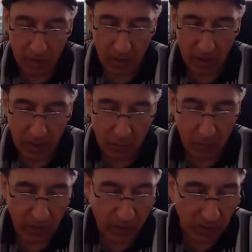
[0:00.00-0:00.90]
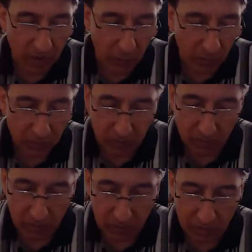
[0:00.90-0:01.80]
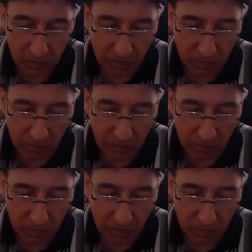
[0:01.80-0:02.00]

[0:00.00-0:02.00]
And when I did that with the, uh,